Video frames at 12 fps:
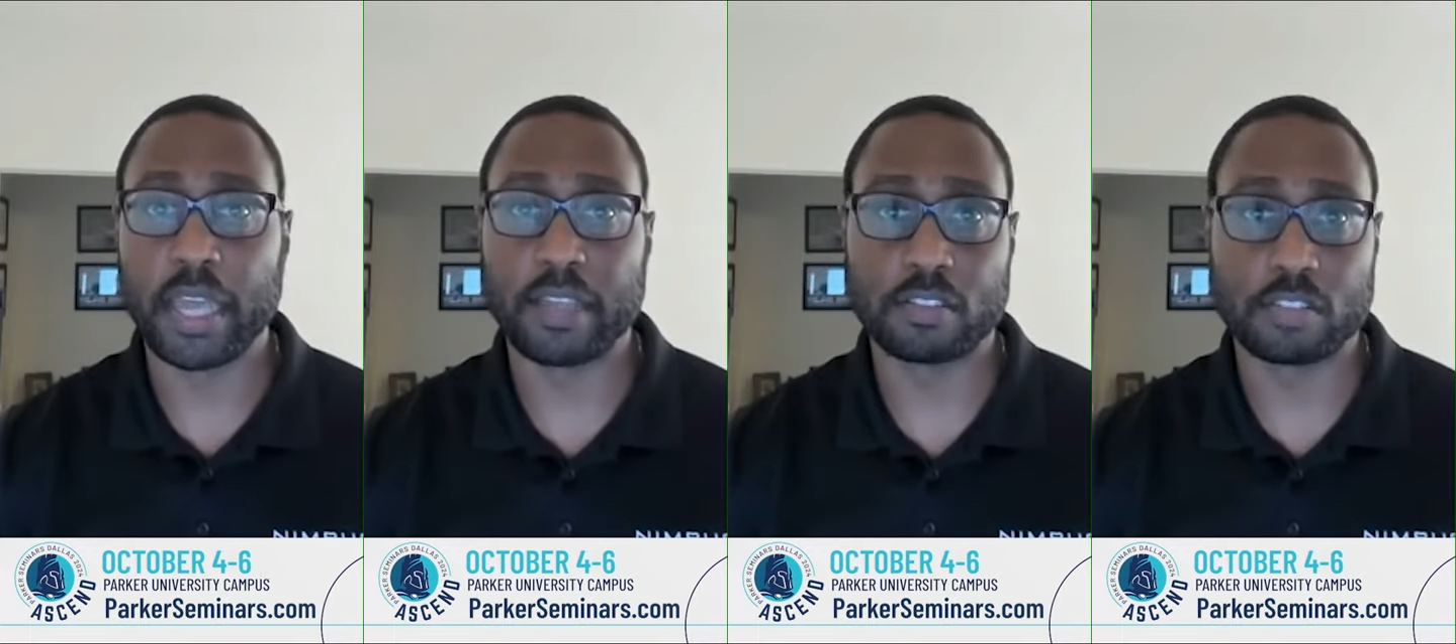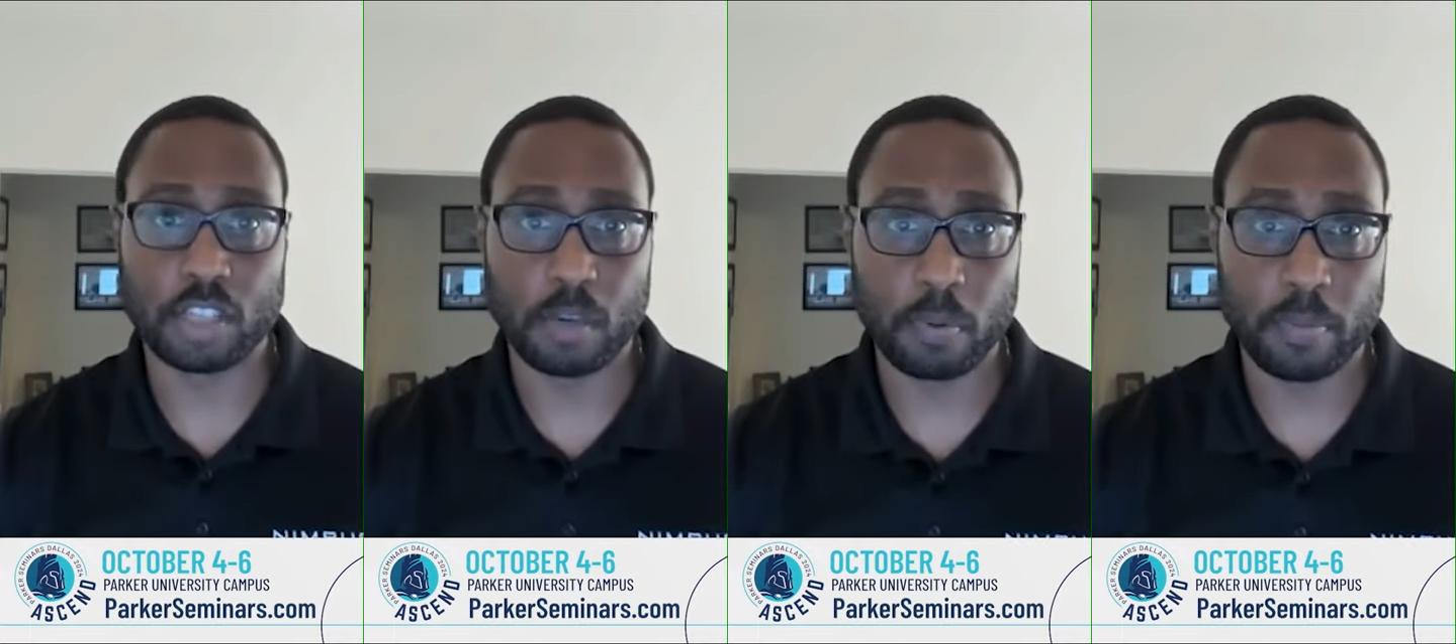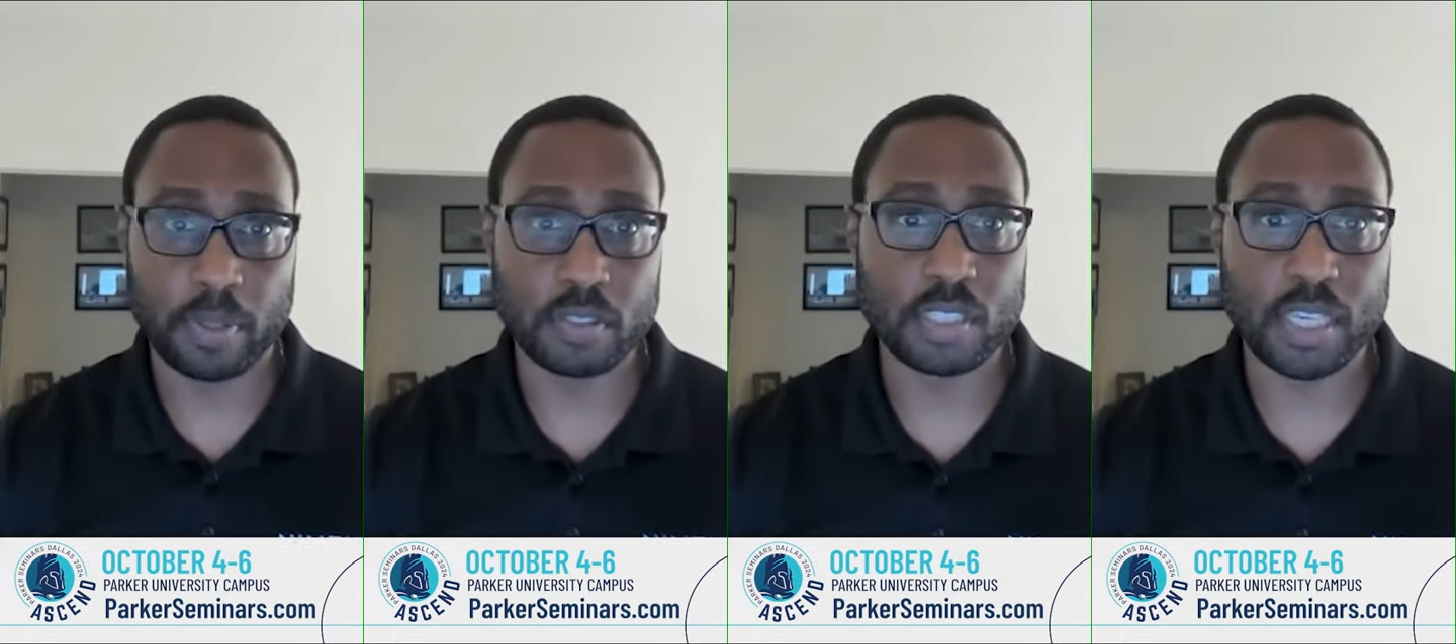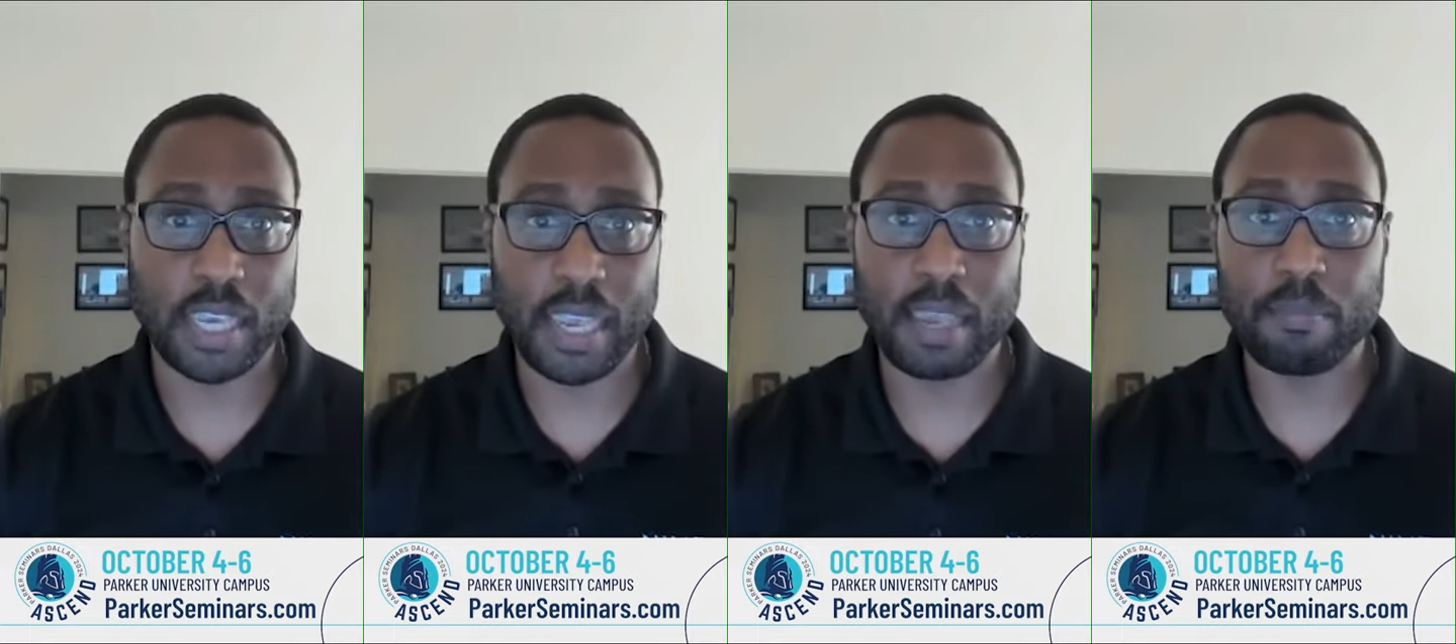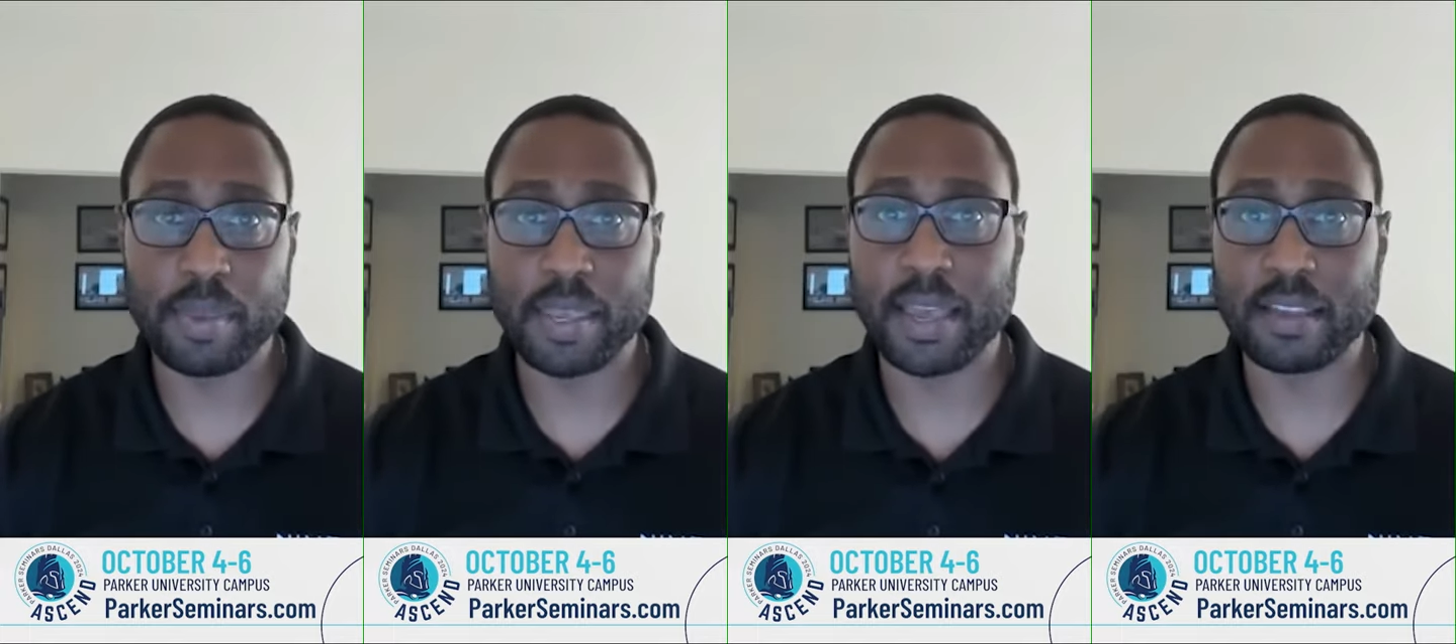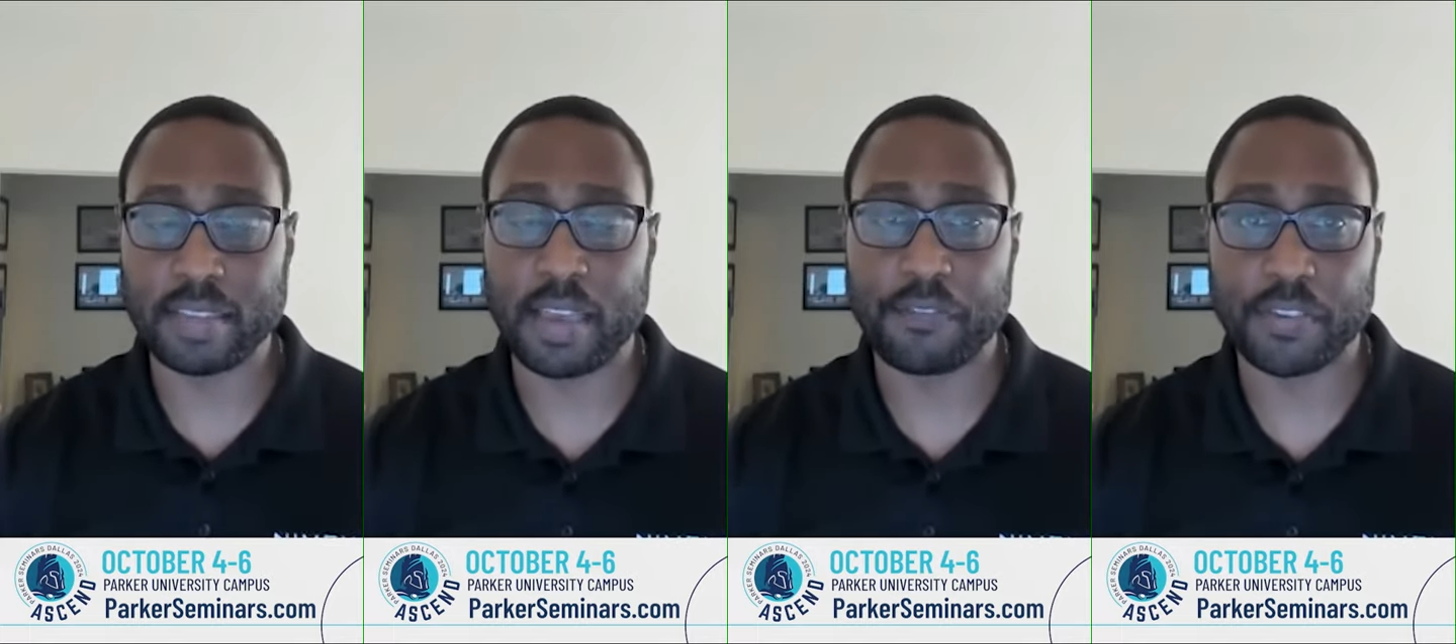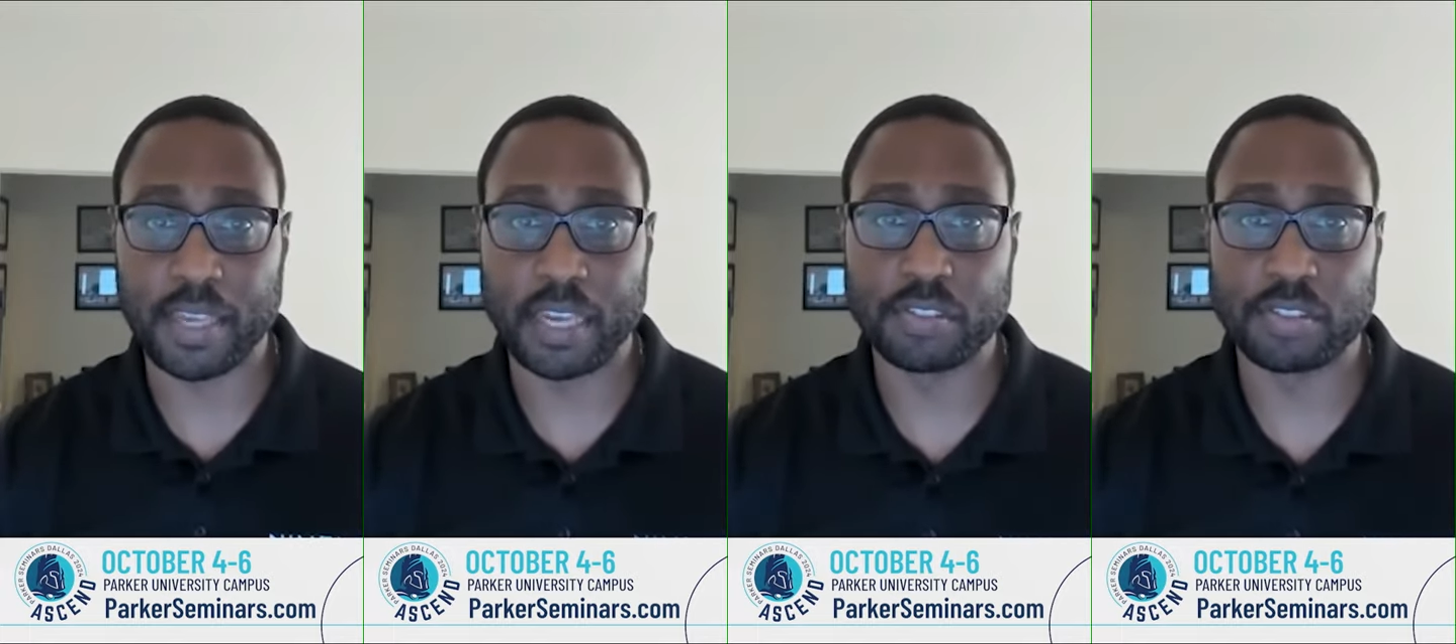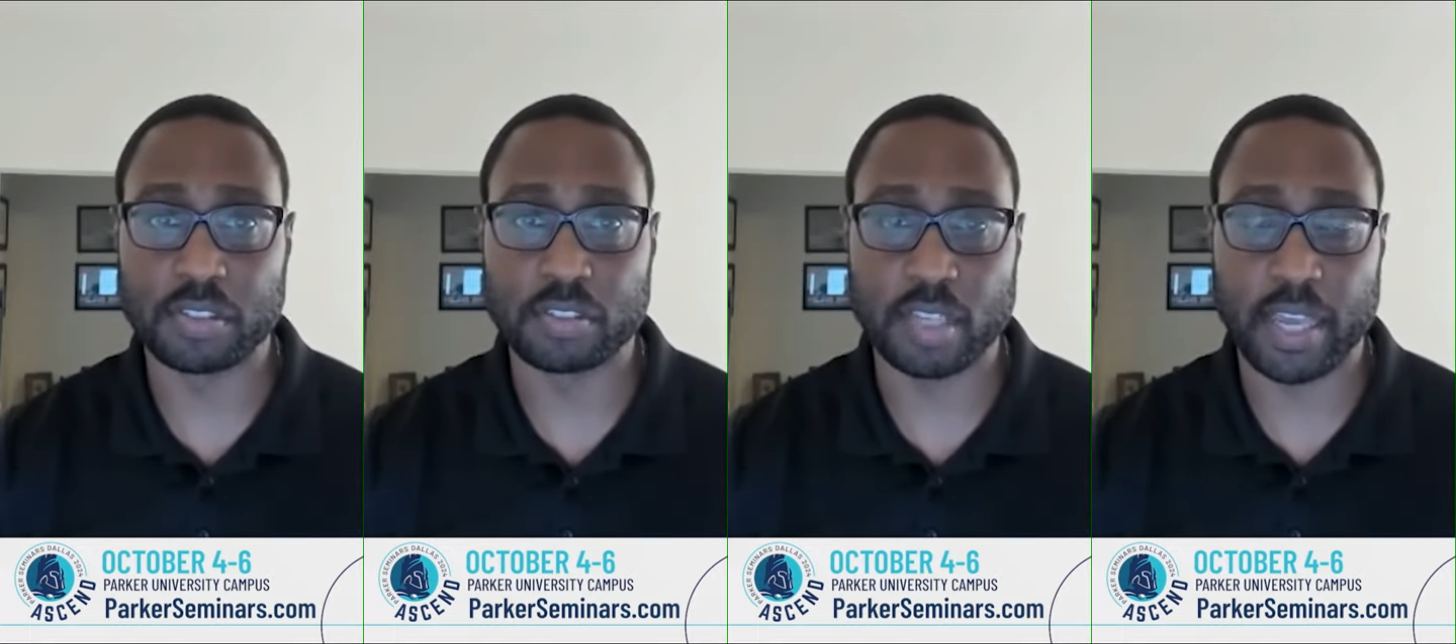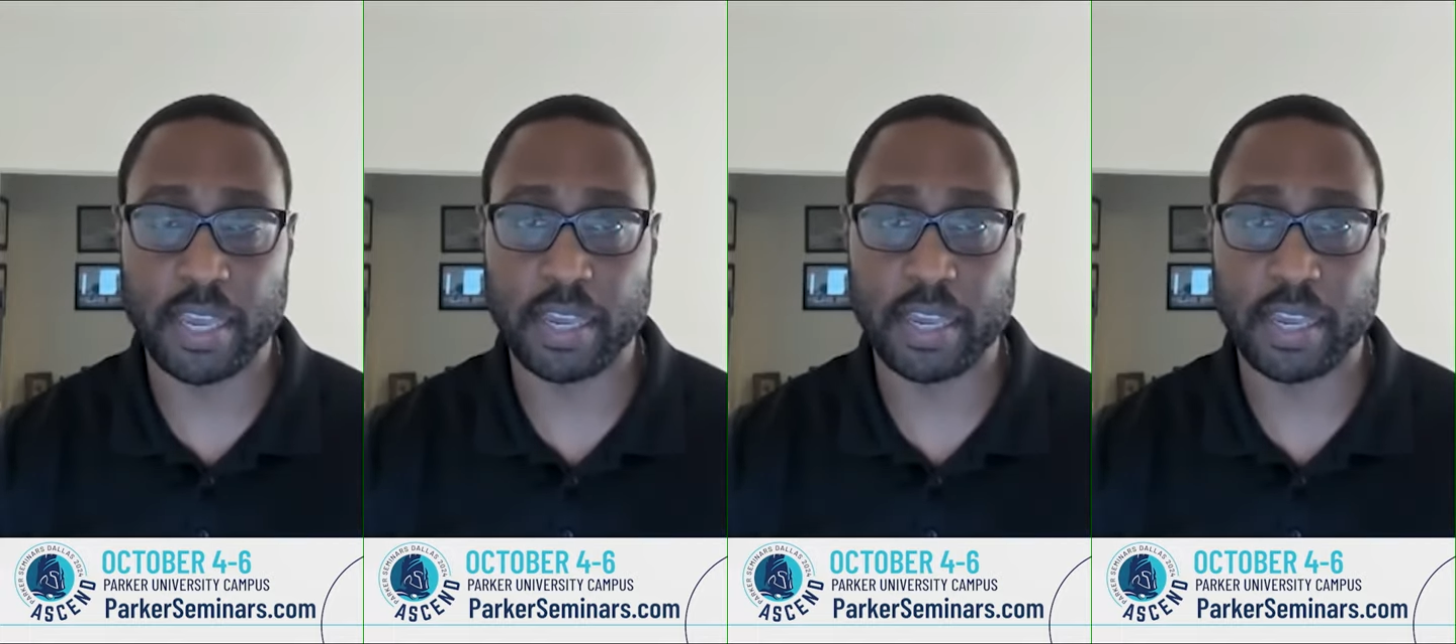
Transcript: and supplements can be as efficacious